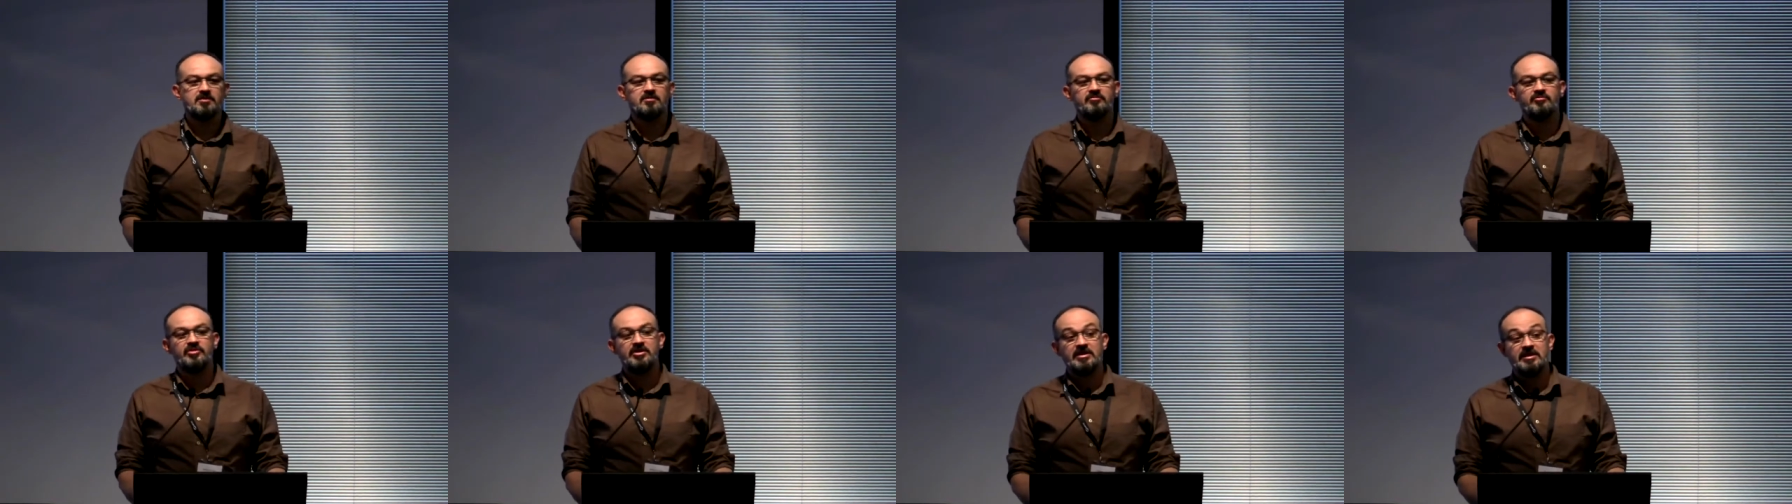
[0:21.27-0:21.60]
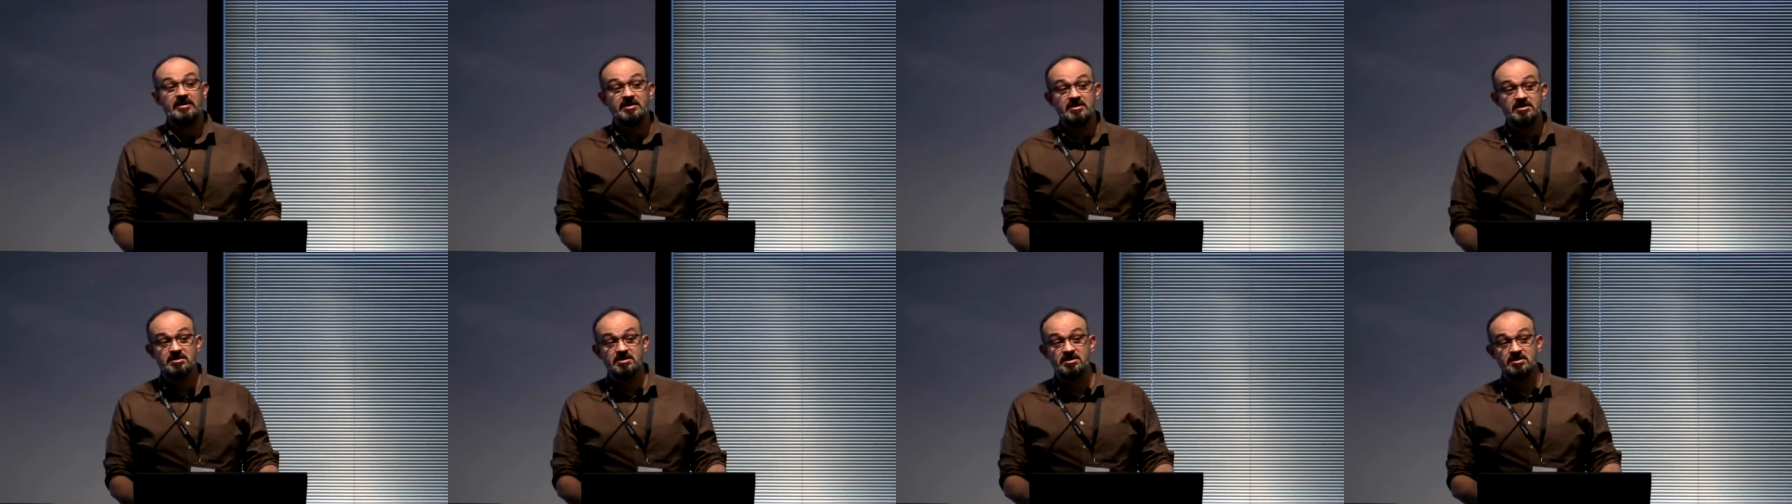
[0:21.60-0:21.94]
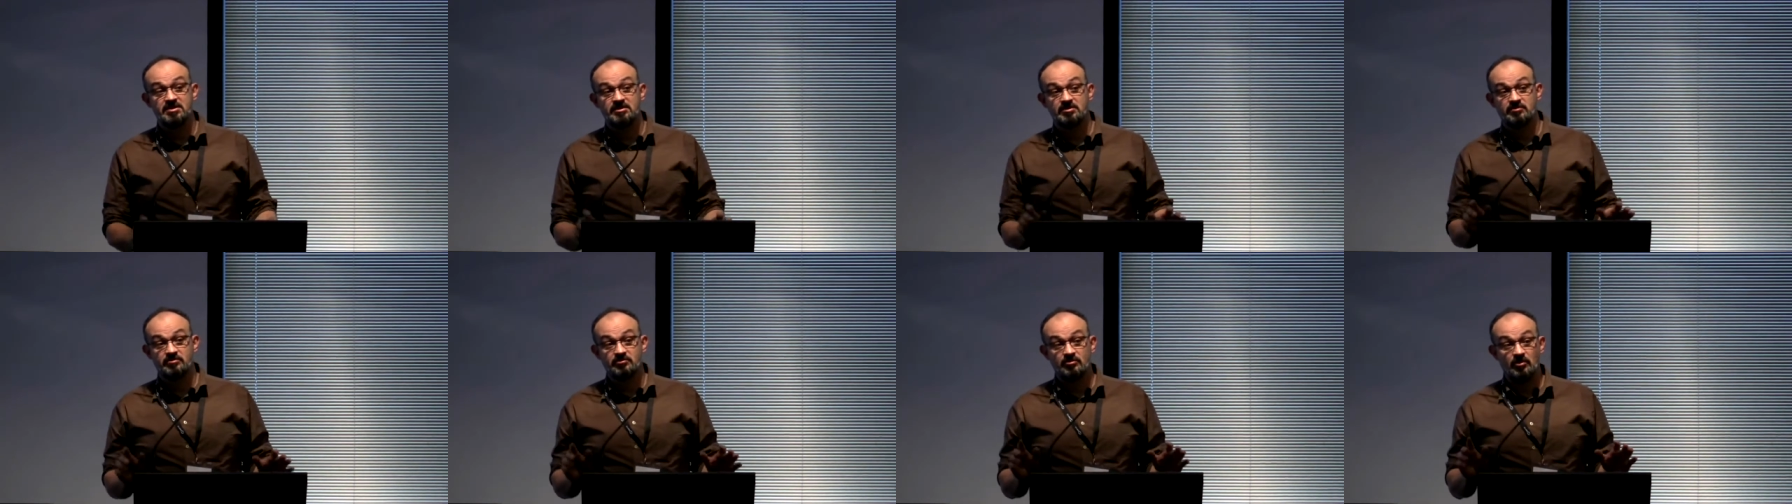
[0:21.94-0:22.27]
really
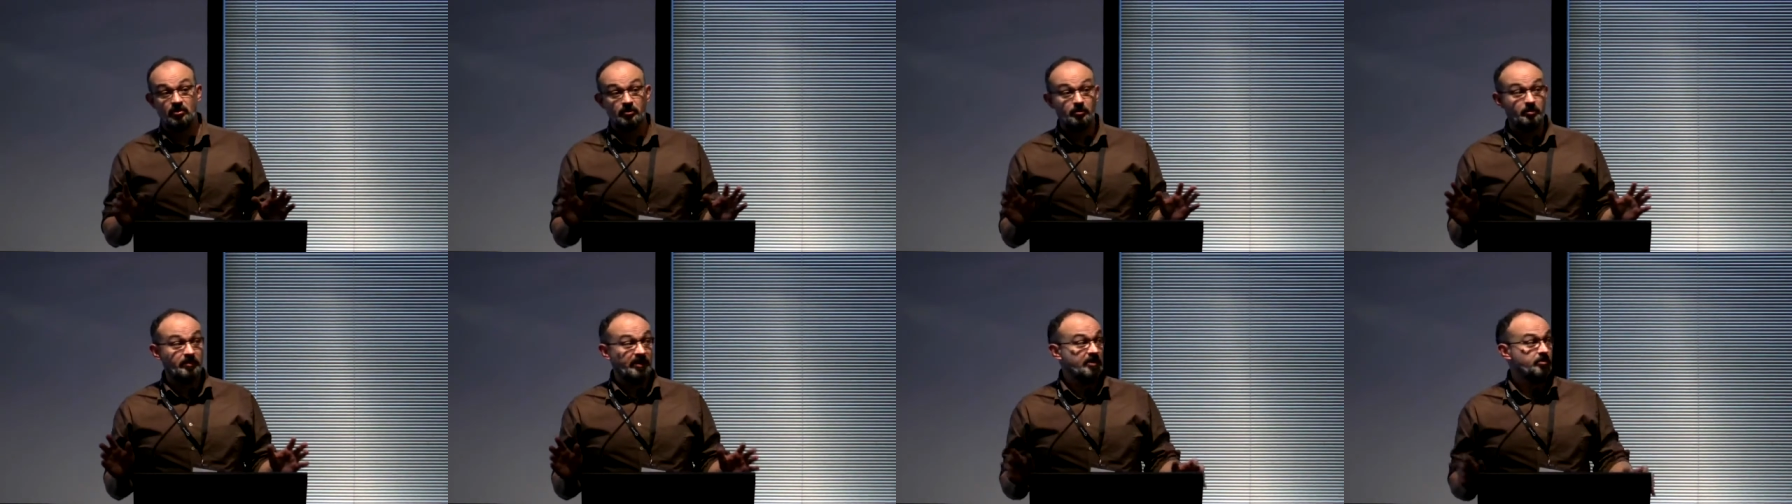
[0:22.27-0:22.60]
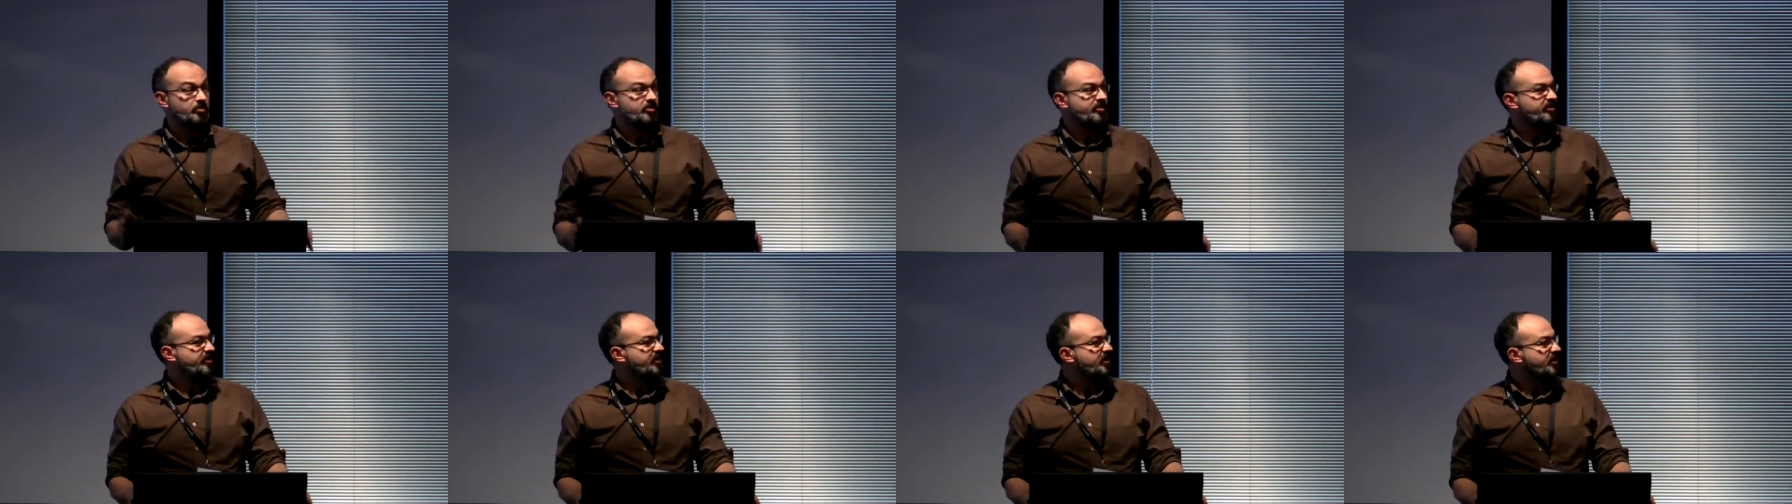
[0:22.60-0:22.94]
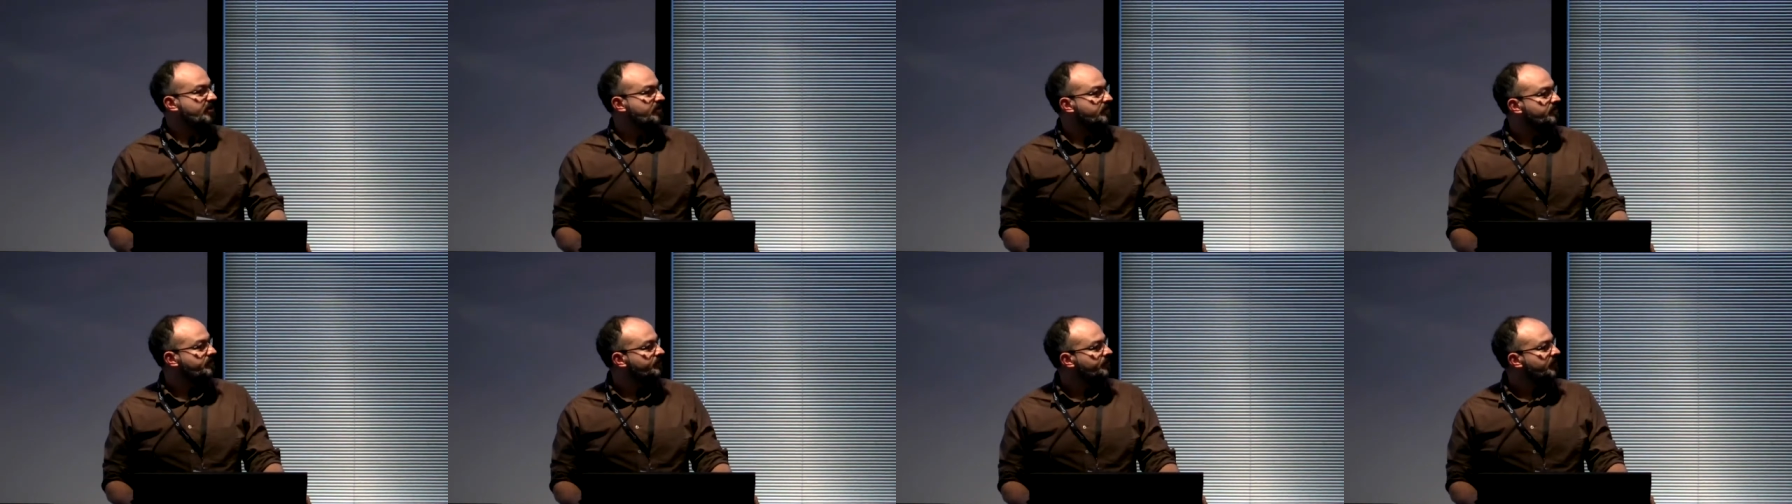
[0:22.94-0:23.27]
exists on paper
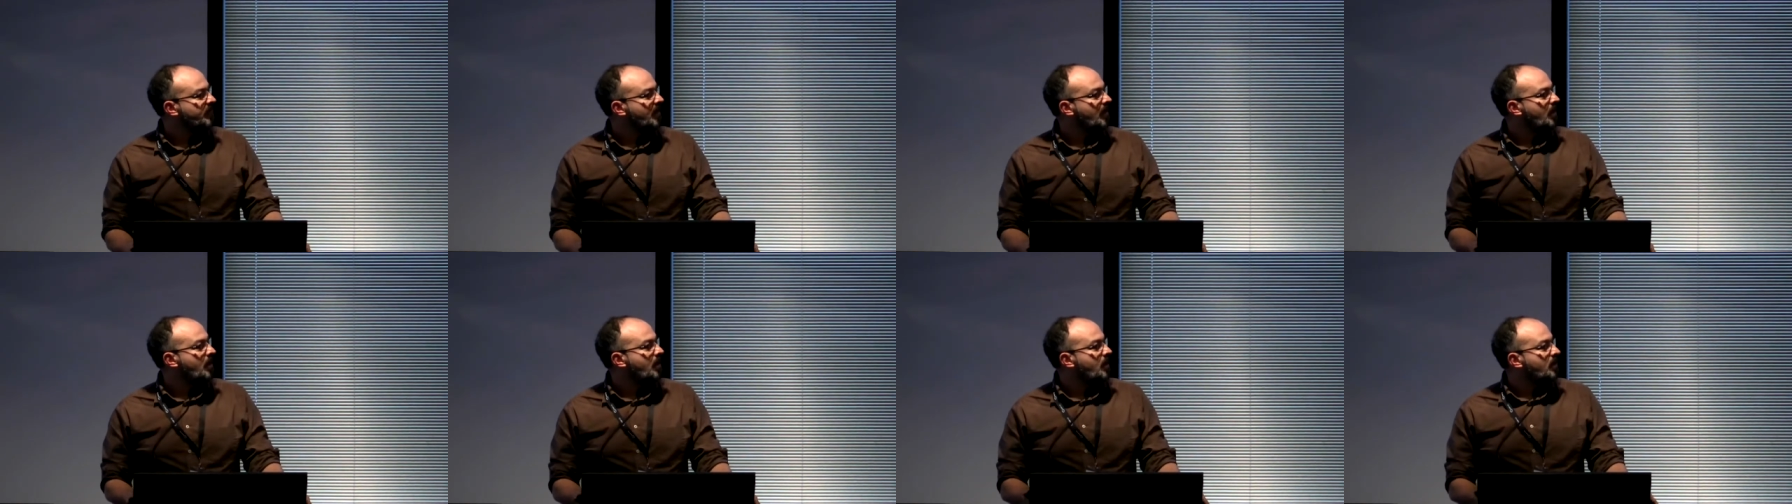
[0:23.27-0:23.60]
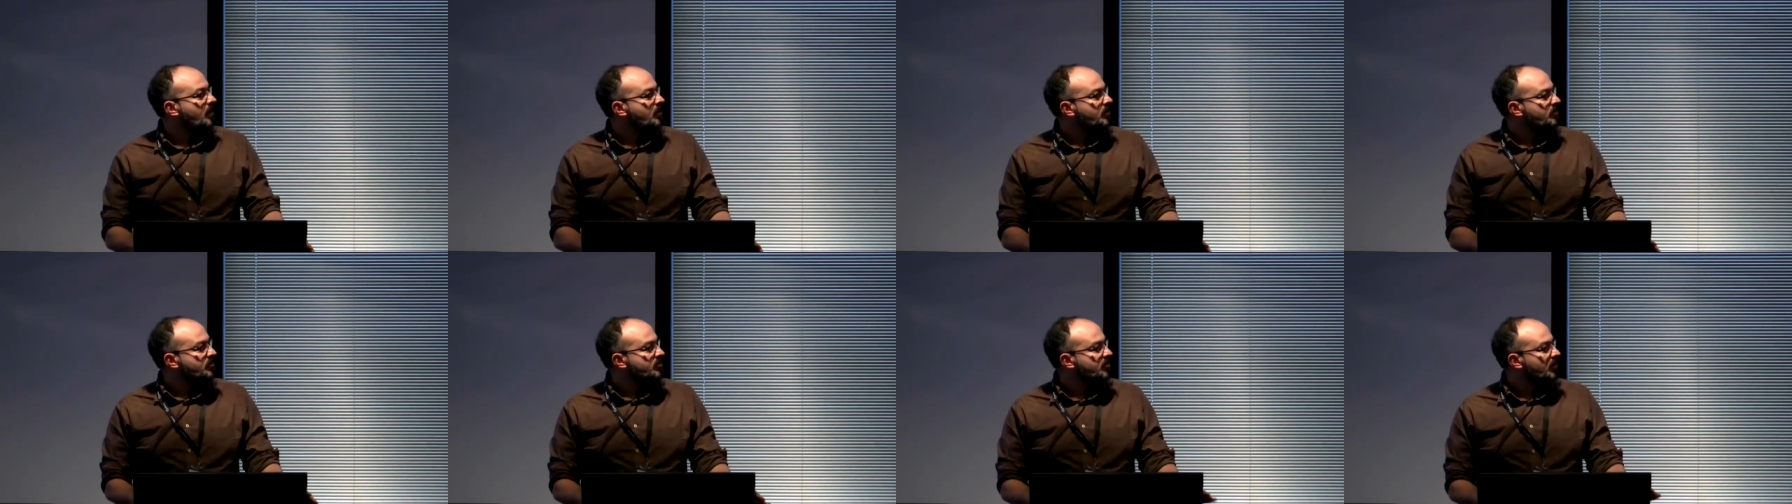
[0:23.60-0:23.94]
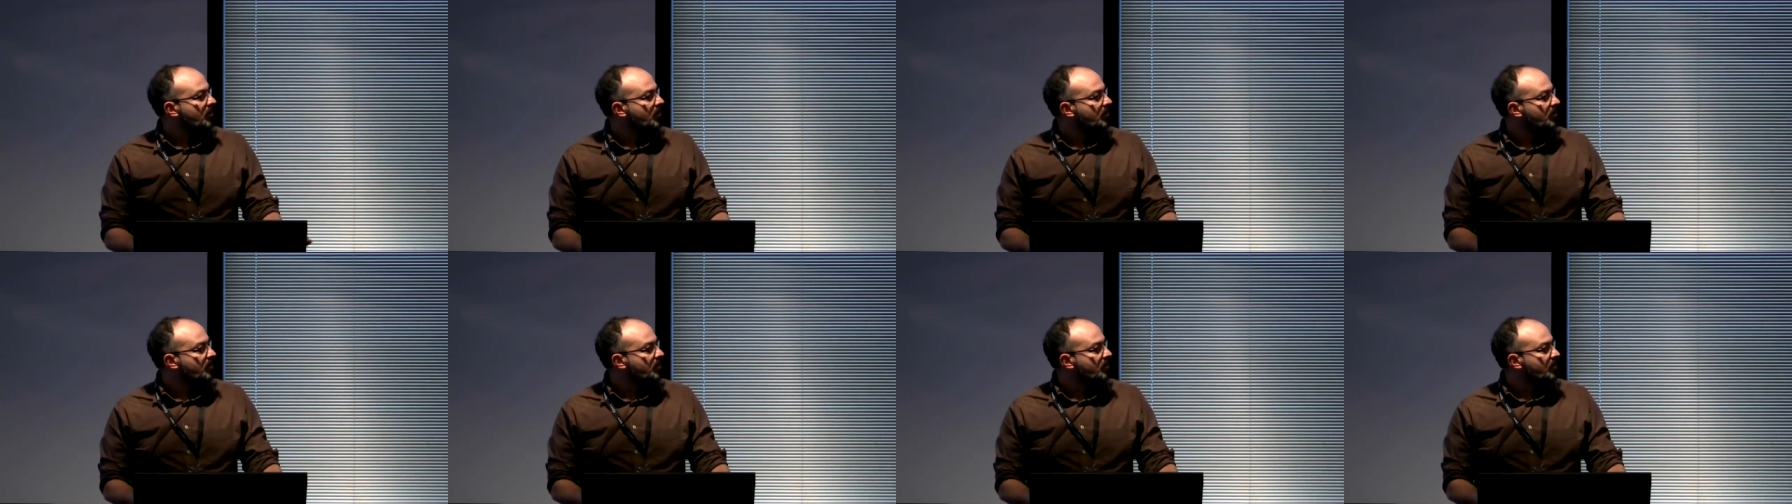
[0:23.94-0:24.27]
yet.
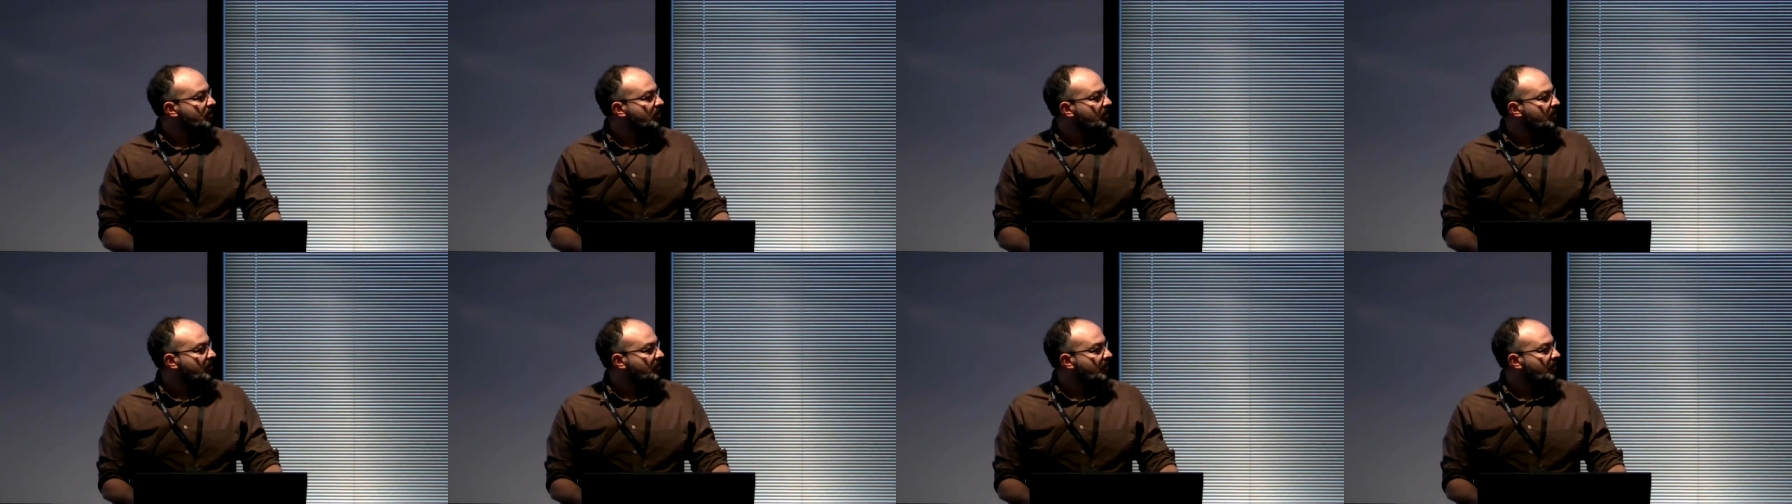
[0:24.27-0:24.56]
So